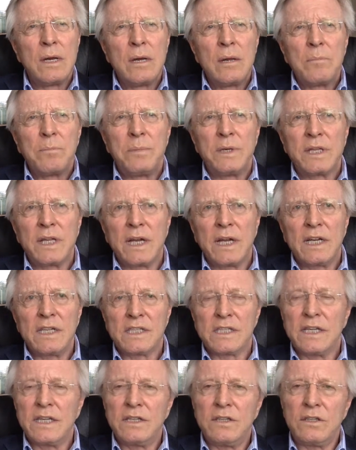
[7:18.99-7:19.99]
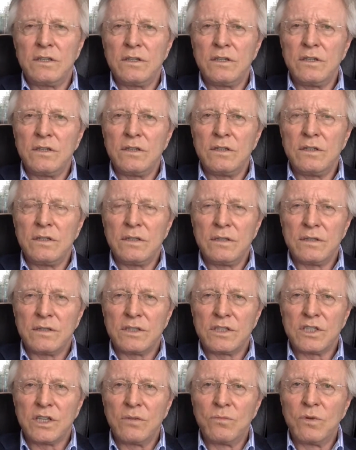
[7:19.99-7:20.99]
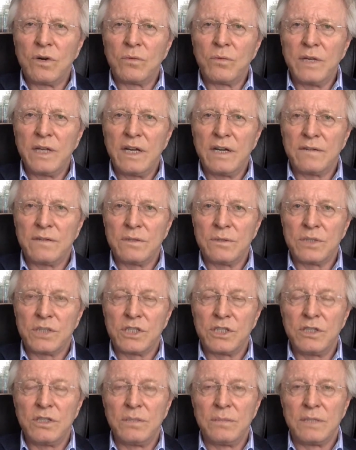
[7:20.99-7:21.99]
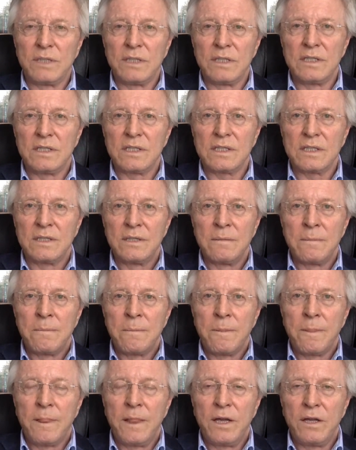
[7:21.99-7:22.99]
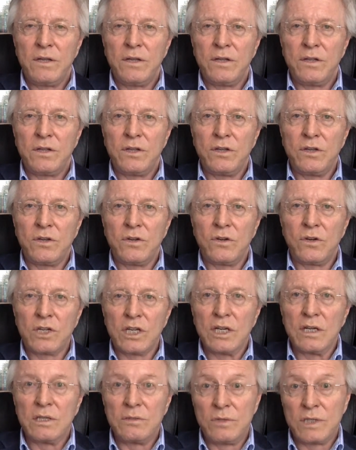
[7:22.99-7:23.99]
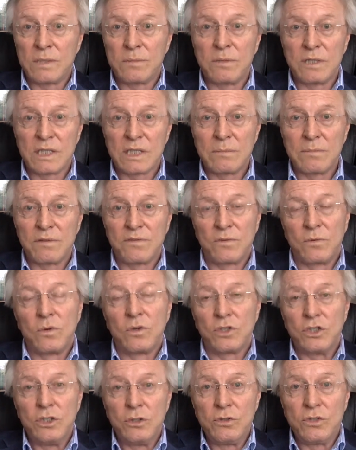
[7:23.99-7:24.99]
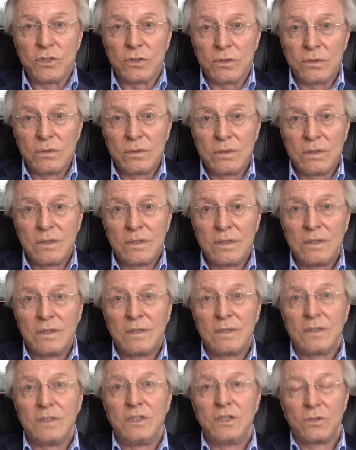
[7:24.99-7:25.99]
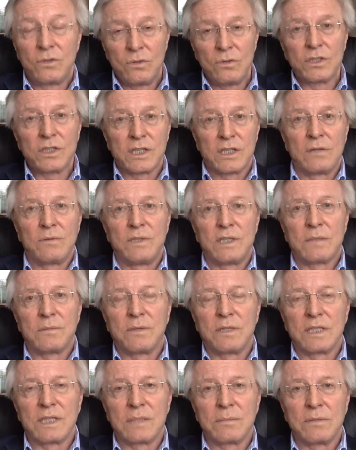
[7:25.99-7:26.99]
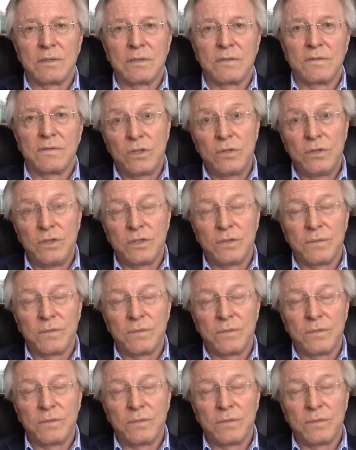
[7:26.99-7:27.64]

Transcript: But then I said, so what we have to assume is that you're not only responsible for what you do, you're also responsible for you.